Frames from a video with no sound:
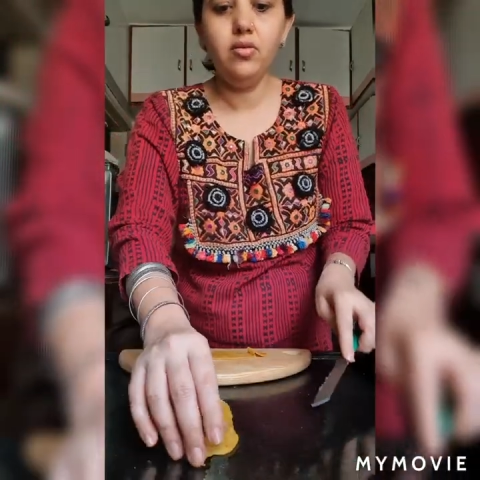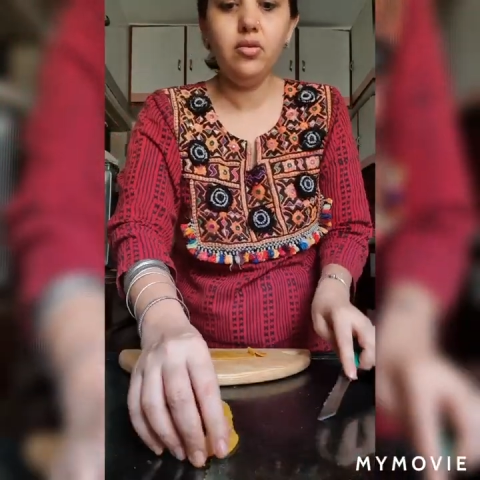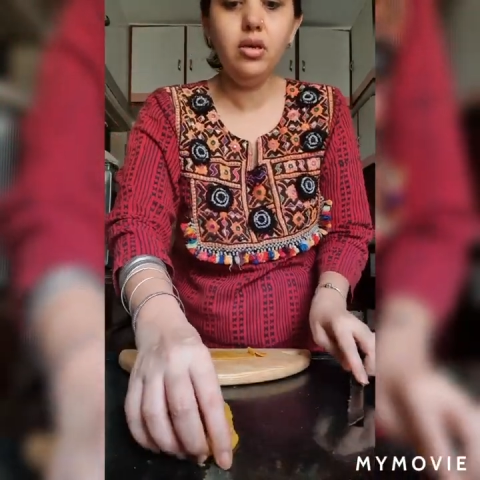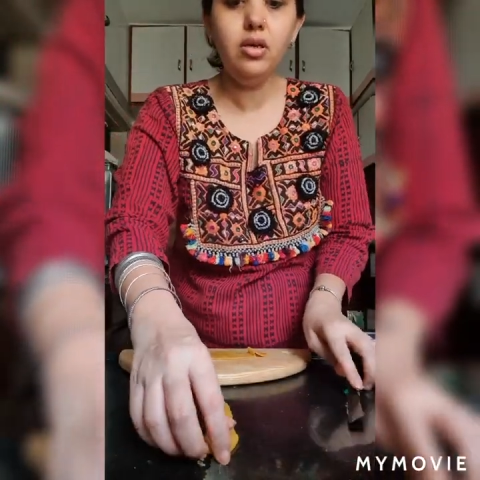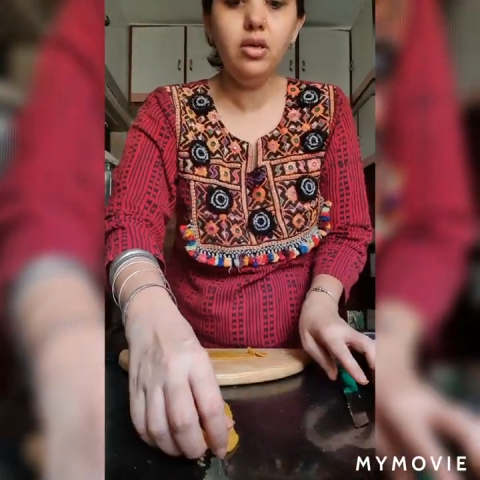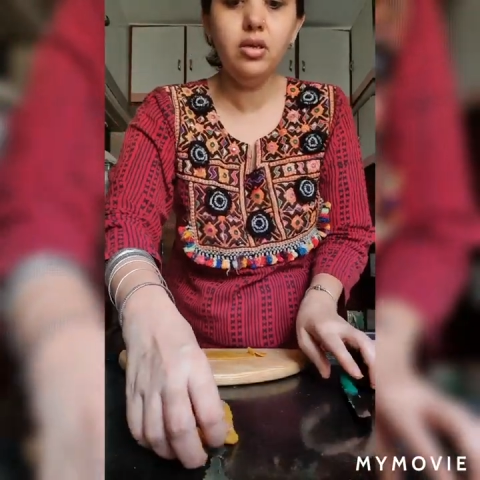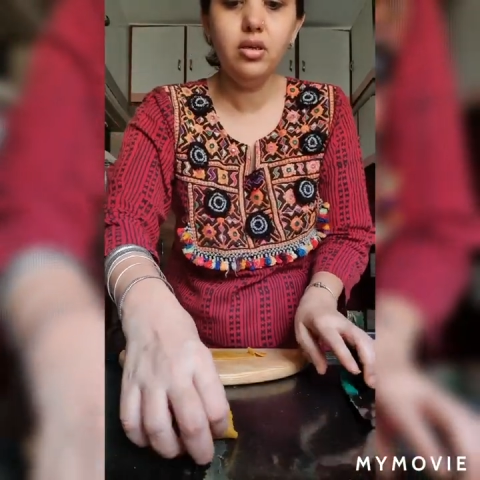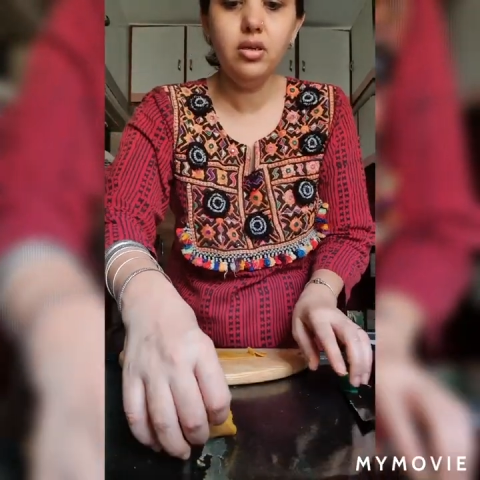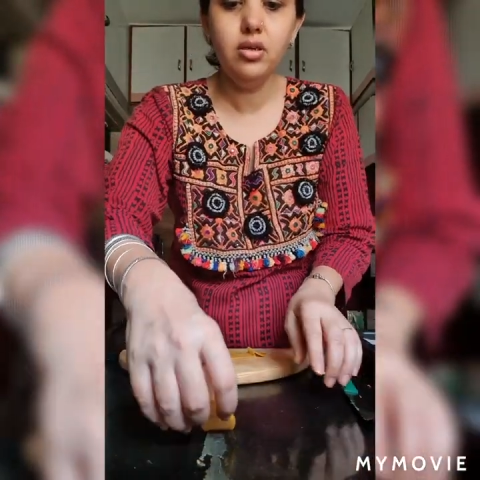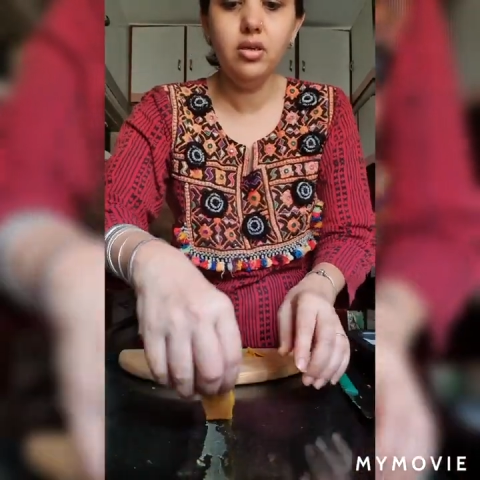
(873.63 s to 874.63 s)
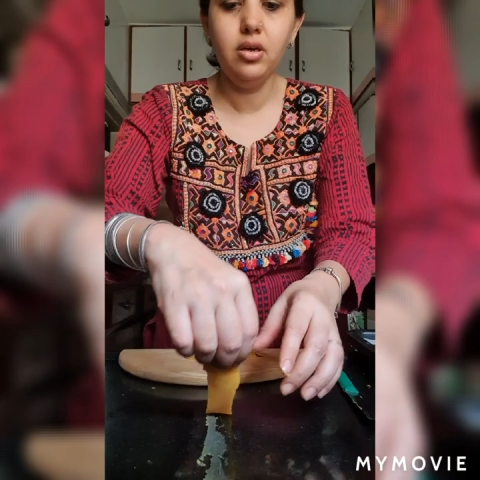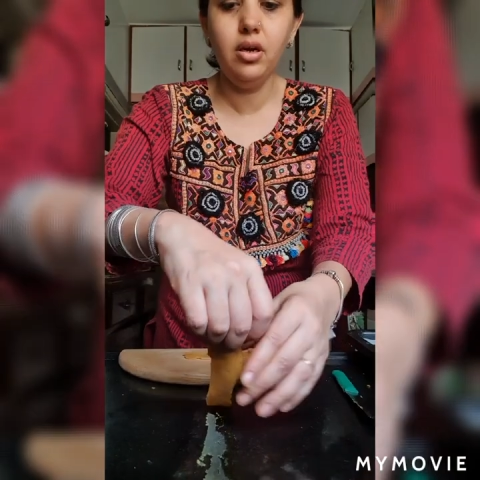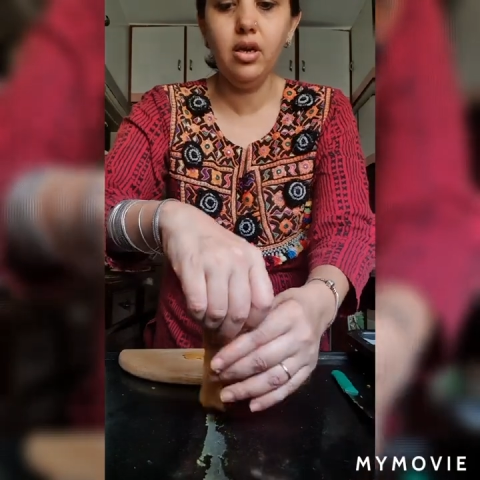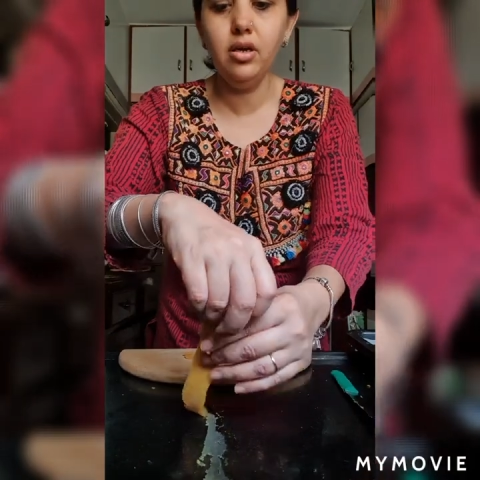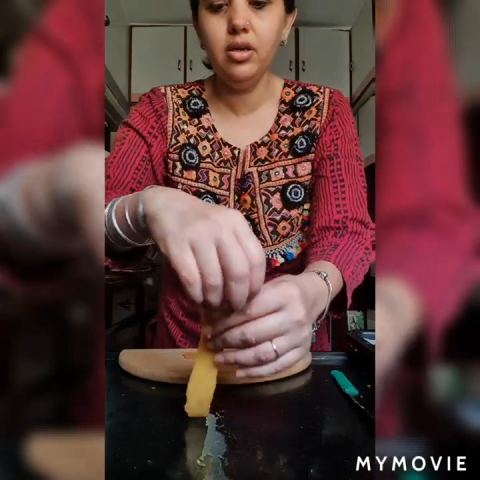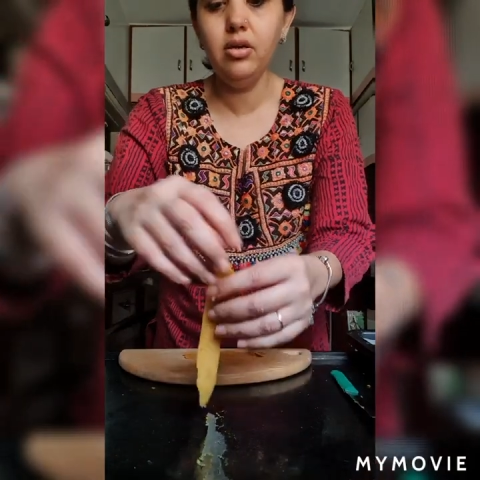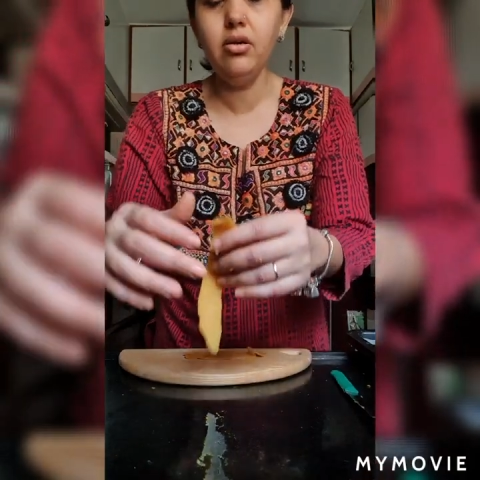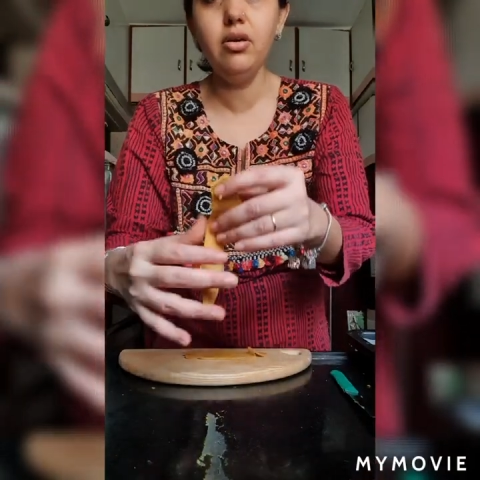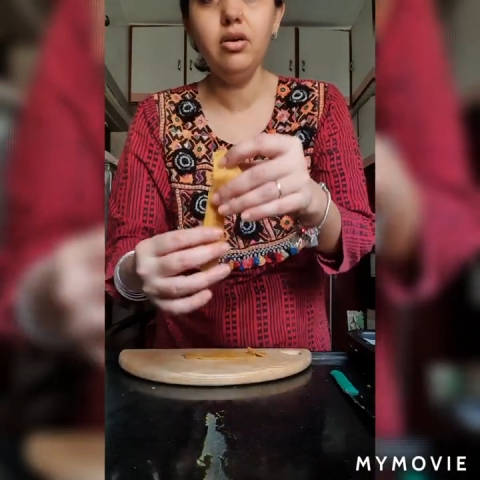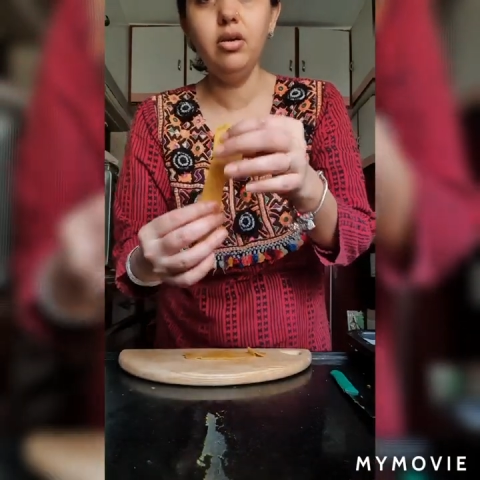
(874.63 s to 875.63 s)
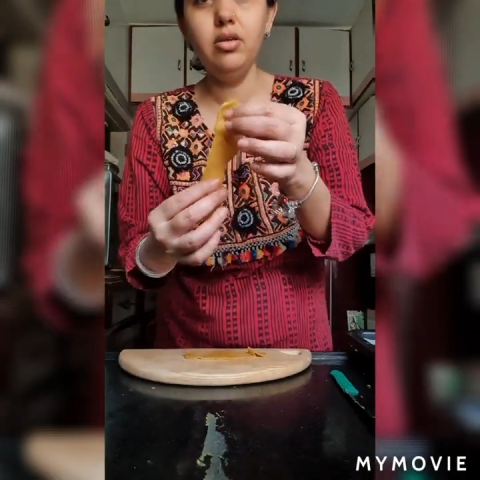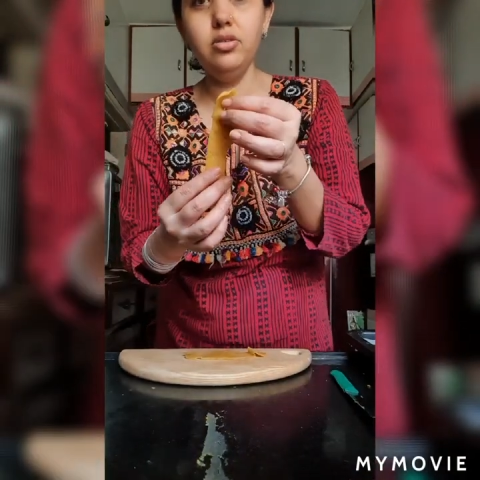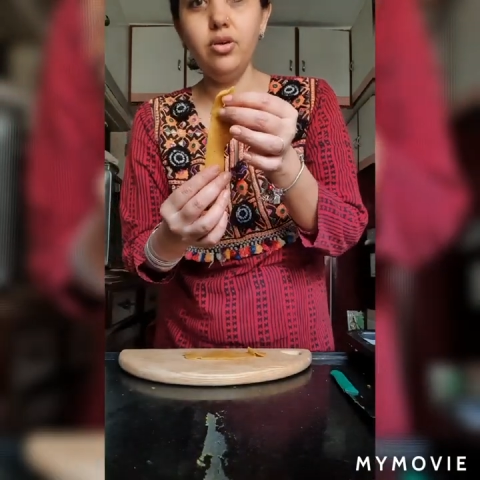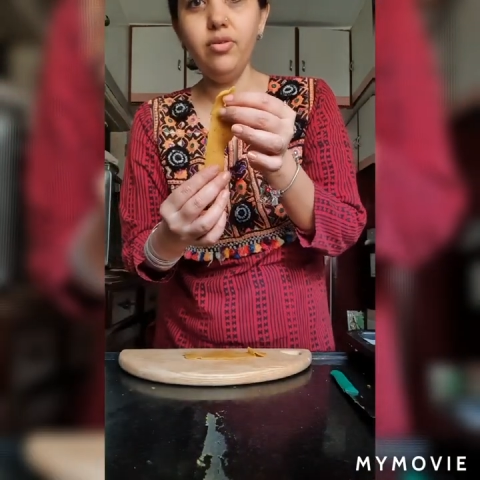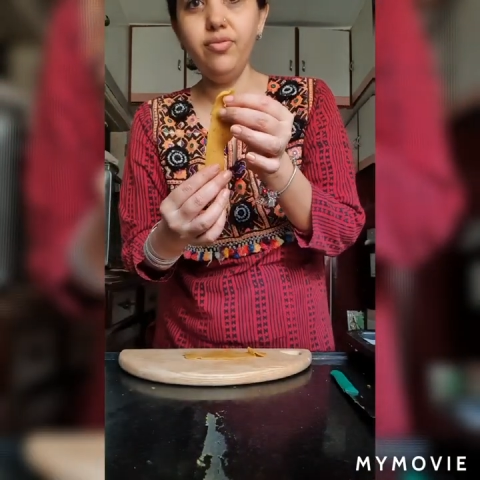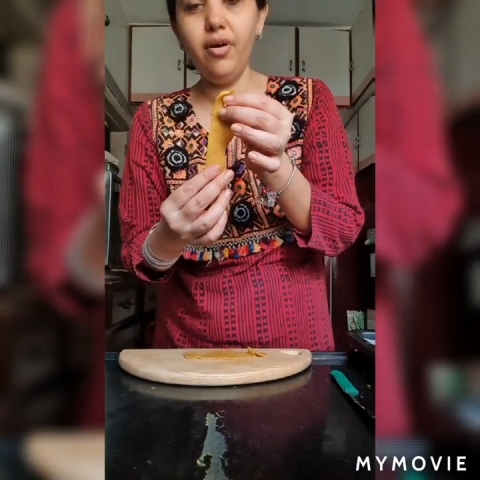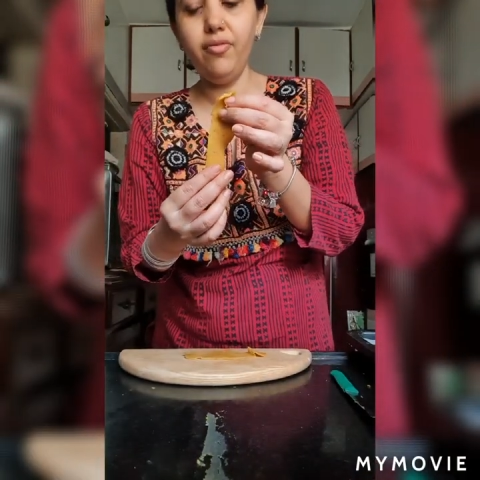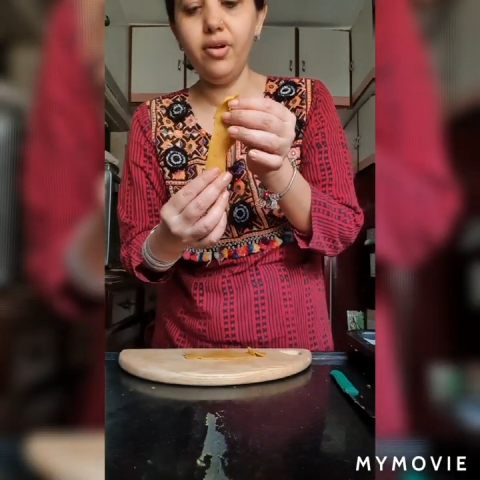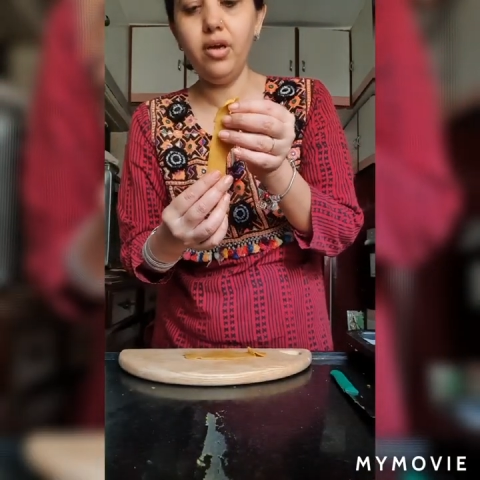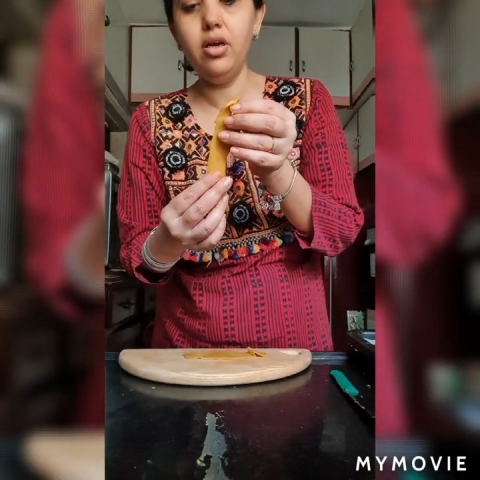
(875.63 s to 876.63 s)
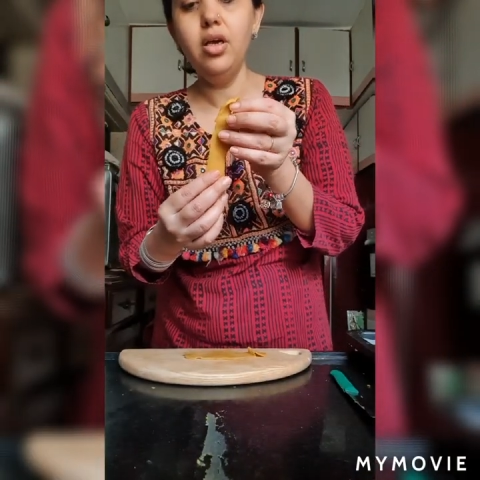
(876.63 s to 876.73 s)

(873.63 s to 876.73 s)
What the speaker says: Okay, and here is your fafda.